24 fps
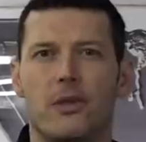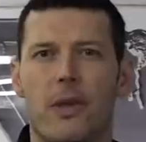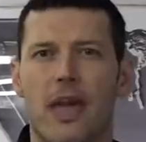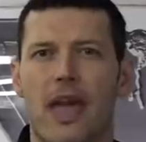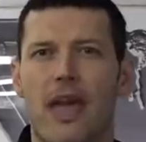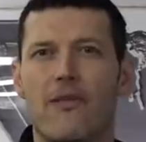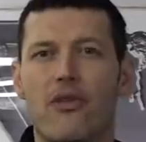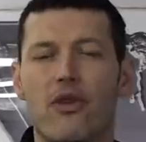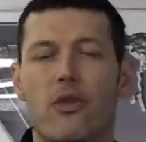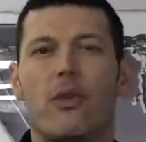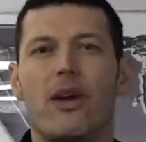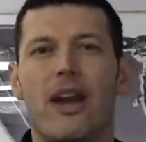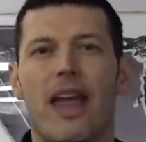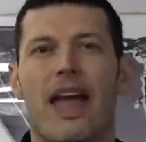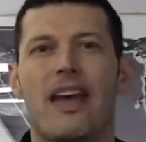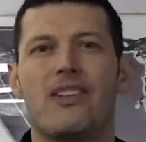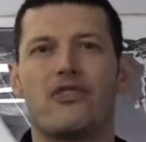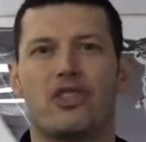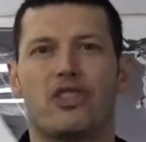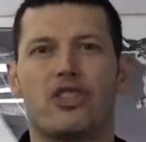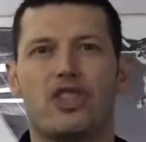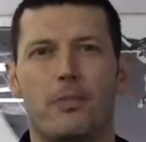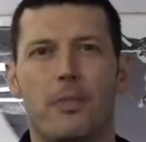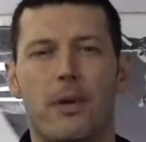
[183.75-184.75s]
So everyone
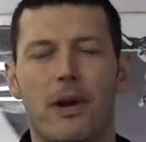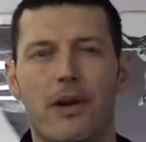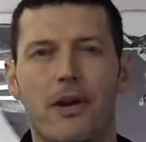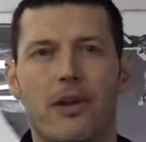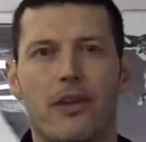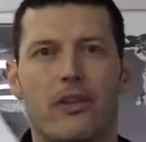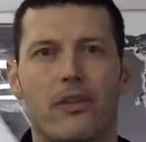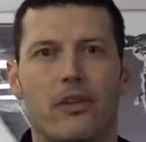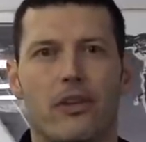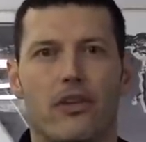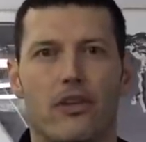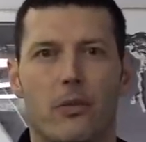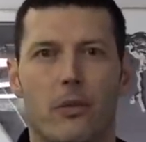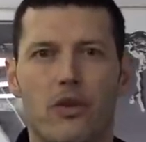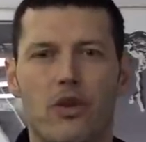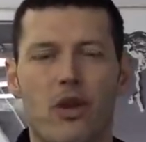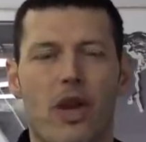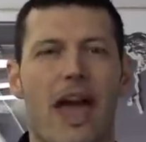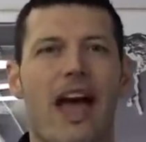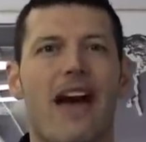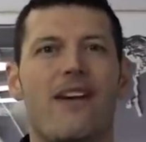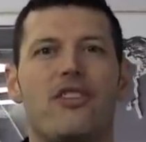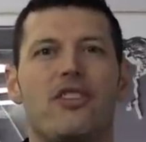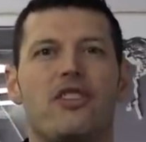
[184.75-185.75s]
has experiences, and when
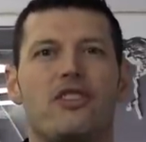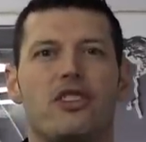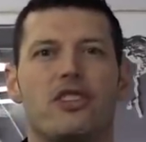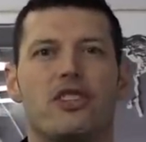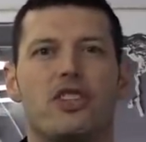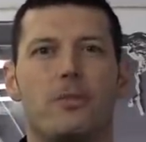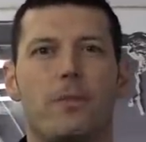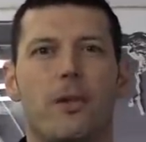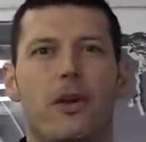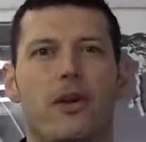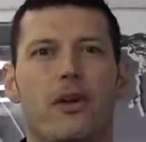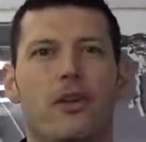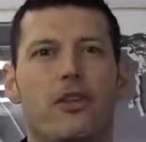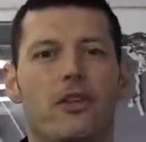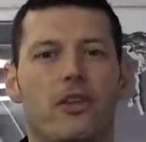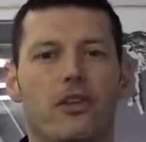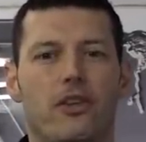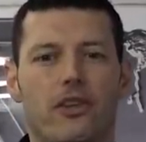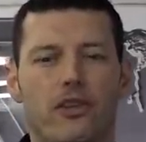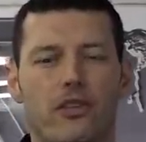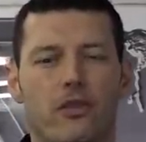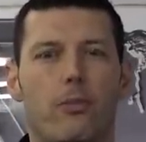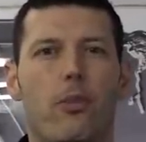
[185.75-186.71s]
you have these experiences,